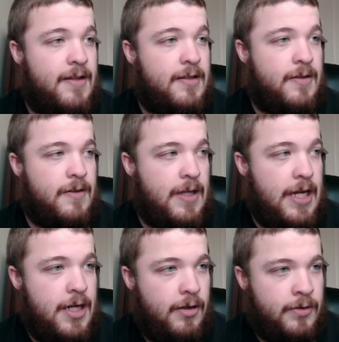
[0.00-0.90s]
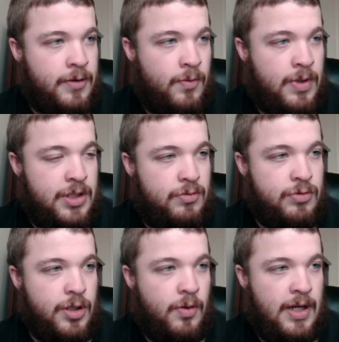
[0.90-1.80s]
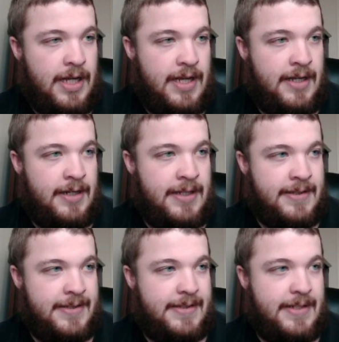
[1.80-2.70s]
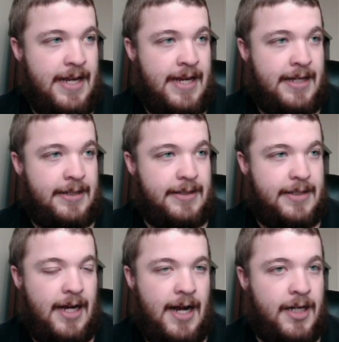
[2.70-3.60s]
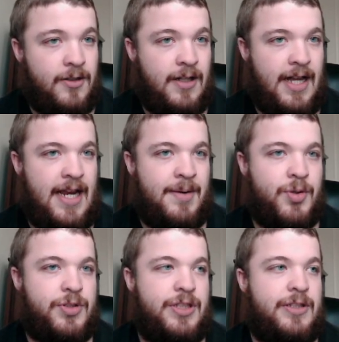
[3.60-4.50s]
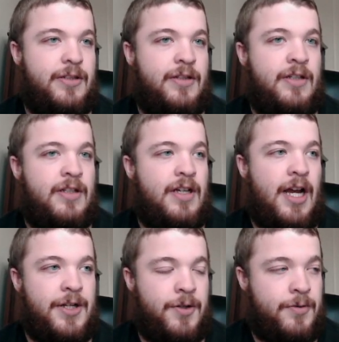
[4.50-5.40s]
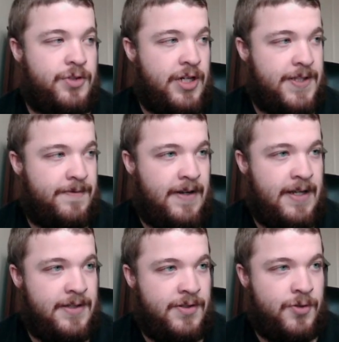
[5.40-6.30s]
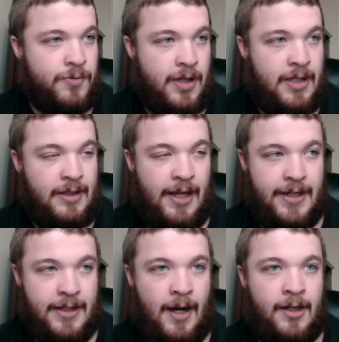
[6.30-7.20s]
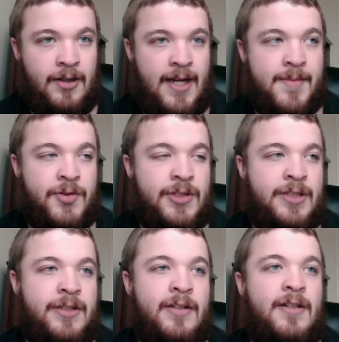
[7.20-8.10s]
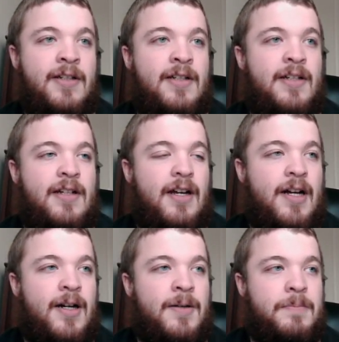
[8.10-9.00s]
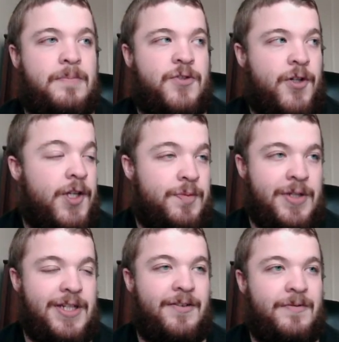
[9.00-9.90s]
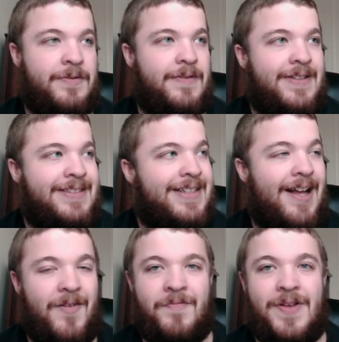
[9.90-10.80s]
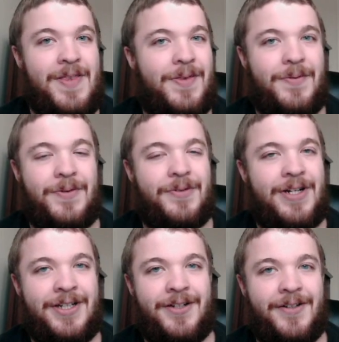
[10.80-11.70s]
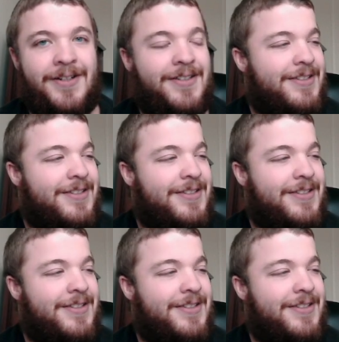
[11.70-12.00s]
they are going to go ahead and snag Kyle Hamilton. I know Jets fans do not like Kyle Hamilton. Trust me, I've been through the ringer